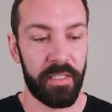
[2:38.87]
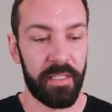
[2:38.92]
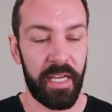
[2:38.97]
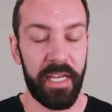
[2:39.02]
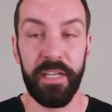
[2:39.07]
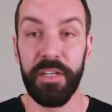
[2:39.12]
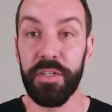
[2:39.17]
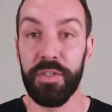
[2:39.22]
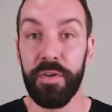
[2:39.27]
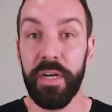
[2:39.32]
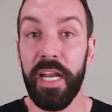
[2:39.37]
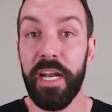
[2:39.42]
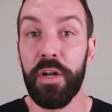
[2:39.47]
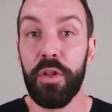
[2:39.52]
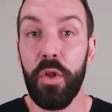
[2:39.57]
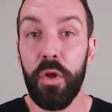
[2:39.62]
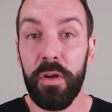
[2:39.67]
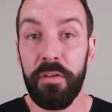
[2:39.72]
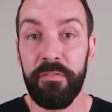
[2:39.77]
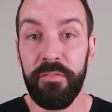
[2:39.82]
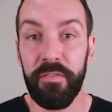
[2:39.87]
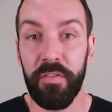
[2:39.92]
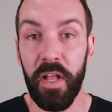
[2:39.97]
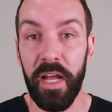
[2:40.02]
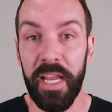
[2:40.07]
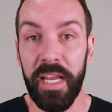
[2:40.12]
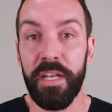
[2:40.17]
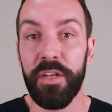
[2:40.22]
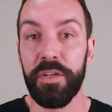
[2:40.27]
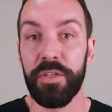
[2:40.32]
industry, and a lot of
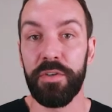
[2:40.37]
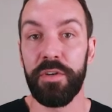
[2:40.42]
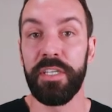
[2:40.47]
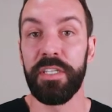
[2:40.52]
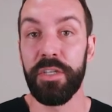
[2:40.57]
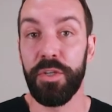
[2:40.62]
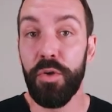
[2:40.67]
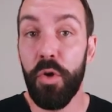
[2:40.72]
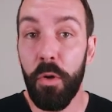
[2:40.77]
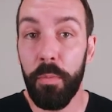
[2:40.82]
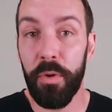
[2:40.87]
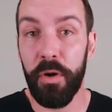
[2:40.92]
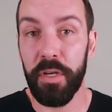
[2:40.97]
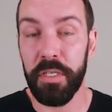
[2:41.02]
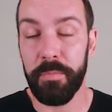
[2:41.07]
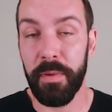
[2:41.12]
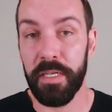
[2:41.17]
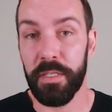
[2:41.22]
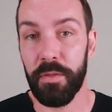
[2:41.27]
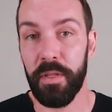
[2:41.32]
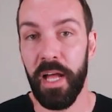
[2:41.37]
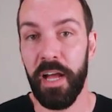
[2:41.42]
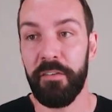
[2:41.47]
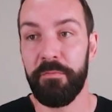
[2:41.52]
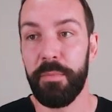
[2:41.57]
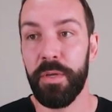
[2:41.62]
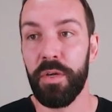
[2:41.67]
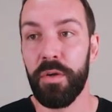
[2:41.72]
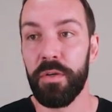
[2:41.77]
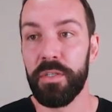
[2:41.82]
industries, and your prospects will
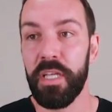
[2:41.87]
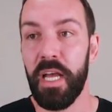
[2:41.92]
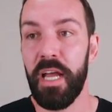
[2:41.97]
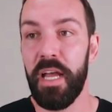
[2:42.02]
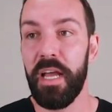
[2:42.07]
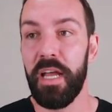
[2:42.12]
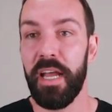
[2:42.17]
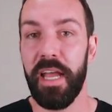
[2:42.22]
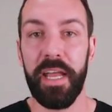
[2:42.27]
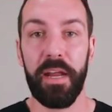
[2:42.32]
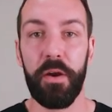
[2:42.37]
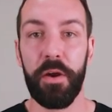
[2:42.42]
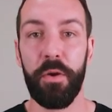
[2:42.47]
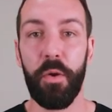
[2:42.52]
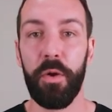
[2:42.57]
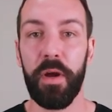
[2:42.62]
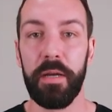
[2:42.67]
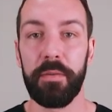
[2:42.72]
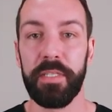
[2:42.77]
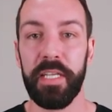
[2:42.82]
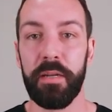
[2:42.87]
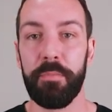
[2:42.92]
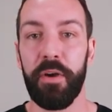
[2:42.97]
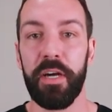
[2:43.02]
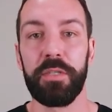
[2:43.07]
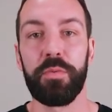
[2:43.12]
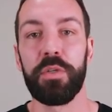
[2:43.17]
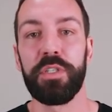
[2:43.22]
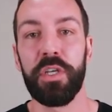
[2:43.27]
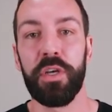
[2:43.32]
have, because it all comes down to
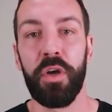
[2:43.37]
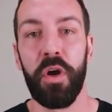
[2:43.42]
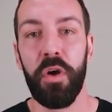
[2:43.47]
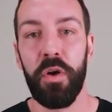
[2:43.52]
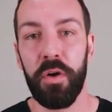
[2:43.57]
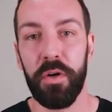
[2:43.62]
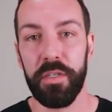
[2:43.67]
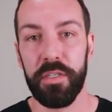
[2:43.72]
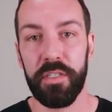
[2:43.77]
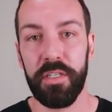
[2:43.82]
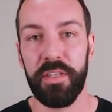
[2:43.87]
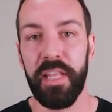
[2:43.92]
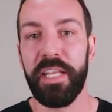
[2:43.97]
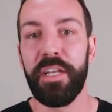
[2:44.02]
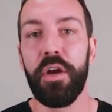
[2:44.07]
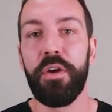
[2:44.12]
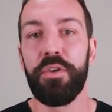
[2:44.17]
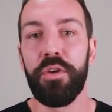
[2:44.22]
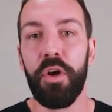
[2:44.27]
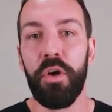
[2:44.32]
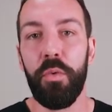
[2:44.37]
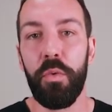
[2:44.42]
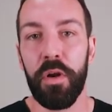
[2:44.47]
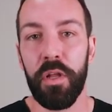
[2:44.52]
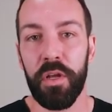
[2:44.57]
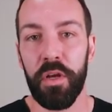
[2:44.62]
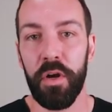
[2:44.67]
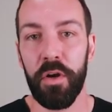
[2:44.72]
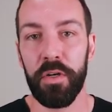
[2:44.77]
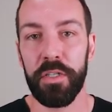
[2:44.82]
price. What's it cost? They don't know what
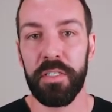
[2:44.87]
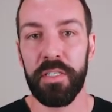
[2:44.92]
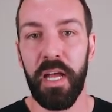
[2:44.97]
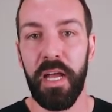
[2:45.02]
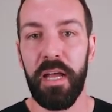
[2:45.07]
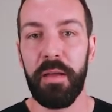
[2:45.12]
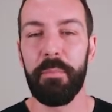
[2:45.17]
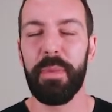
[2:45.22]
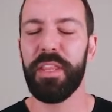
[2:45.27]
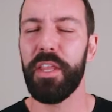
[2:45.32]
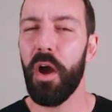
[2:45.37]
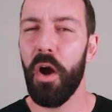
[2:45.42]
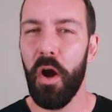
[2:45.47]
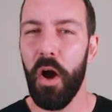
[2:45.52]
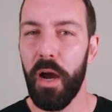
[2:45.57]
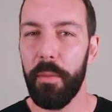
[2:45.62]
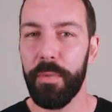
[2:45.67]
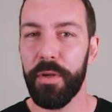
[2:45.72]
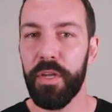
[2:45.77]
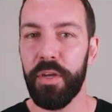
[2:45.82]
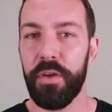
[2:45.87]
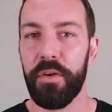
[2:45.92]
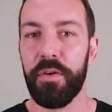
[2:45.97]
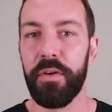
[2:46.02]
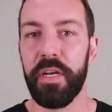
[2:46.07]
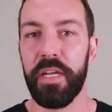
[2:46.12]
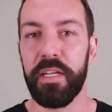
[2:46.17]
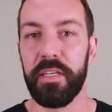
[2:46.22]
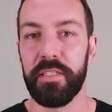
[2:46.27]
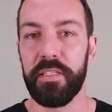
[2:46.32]
it costs, but they're hyper
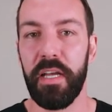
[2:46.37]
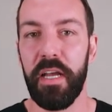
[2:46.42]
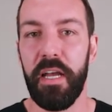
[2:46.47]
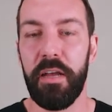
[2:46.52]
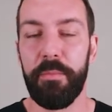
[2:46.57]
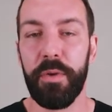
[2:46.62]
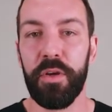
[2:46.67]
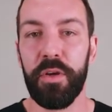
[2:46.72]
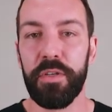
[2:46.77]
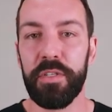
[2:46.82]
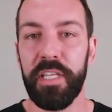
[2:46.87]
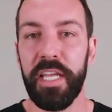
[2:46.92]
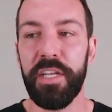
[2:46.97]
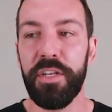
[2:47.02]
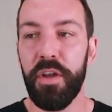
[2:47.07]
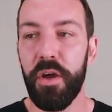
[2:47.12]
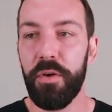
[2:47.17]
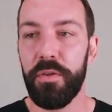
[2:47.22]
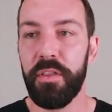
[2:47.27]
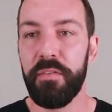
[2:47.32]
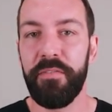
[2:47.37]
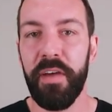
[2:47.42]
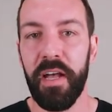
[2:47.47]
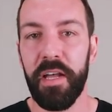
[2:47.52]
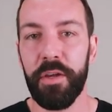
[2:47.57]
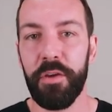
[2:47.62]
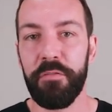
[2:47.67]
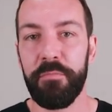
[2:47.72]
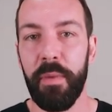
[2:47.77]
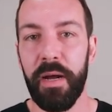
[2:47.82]
curious because they know the
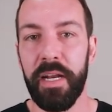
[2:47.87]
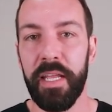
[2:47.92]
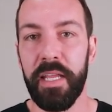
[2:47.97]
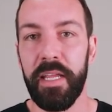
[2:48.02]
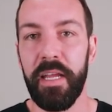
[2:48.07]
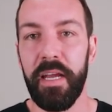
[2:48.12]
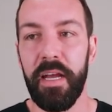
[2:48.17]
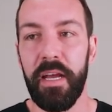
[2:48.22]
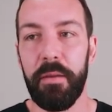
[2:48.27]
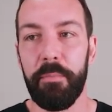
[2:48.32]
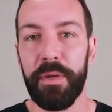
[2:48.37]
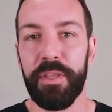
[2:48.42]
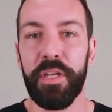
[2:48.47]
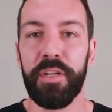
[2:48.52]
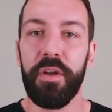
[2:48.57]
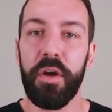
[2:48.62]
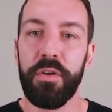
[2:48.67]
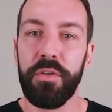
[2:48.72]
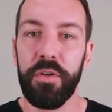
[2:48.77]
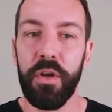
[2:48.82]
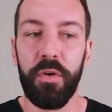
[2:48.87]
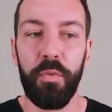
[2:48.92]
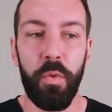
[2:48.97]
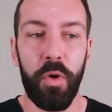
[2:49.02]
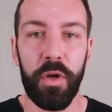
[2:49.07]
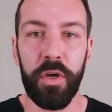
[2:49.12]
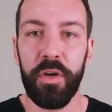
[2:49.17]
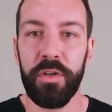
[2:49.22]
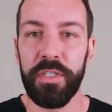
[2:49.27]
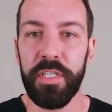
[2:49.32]
value of money, but they don't know
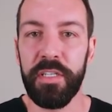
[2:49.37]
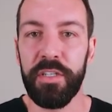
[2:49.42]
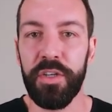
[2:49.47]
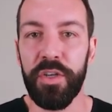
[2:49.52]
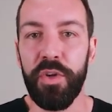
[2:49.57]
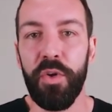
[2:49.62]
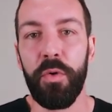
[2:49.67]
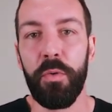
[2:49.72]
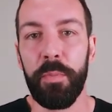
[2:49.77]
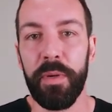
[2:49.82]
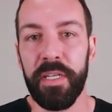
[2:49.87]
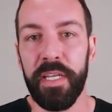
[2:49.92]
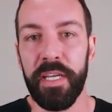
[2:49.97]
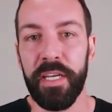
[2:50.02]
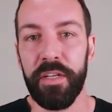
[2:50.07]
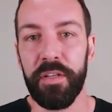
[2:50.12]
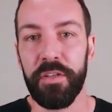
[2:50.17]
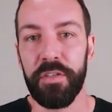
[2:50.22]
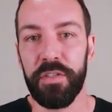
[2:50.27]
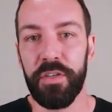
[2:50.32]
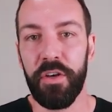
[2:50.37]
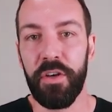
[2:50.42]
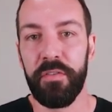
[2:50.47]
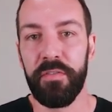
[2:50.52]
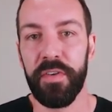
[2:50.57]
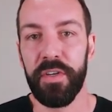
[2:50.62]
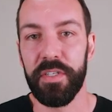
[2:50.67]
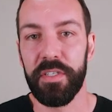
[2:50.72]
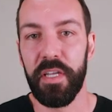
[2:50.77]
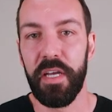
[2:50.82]
what goes into your particular
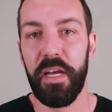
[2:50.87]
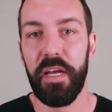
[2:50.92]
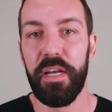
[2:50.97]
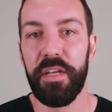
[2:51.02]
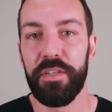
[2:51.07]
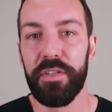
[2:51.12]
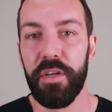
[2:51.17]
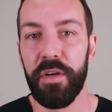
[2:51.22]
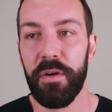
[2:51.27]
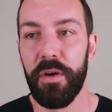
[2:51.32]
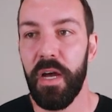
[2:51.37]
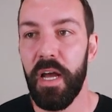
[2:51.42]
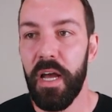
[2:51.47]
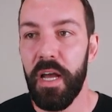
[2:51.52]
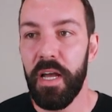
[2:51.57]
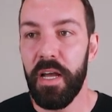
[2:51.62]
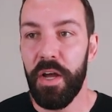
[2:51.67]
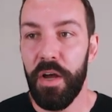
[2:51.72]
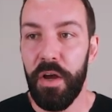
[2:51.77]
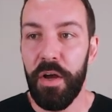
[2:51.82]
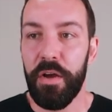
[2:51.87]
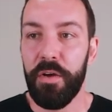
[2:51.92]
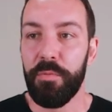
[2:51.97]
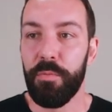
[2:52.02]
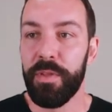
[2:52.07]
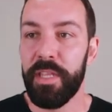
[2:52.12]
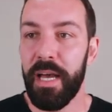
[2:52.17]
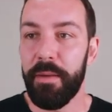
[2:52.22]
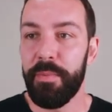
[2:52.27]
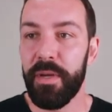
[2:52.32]
service. So
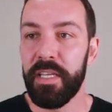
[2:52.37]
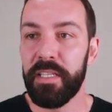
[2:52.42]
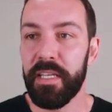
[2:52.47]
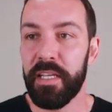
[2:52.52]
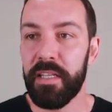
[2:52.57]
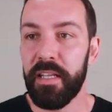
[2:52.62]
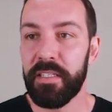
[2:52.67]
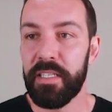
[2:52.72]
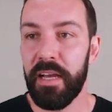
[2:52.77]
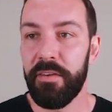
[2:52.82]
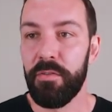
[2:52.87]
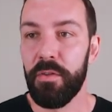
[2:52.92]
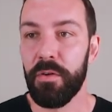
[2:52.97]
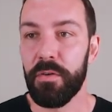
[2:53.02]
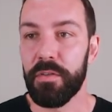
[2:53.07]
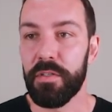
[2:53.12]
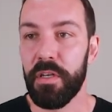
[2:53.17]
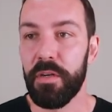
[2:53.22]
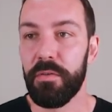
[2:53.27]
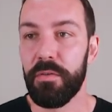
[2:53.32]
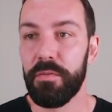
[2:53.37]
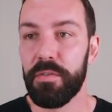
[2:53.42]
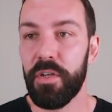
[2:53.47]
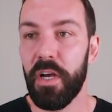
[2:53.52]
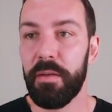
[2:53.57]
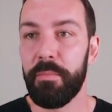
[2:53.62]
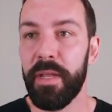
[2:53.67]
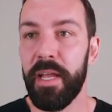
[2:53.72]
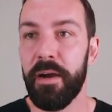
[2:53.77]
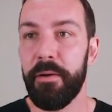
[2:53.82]
with that being said, let's have a look. So
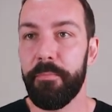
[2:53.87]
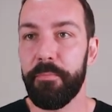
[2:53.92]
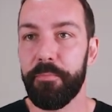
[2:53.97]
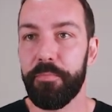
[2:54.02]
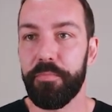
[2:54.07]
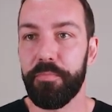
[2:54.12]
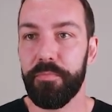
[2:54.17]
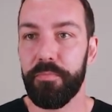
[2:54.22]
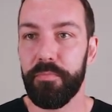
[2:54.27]
sign me up,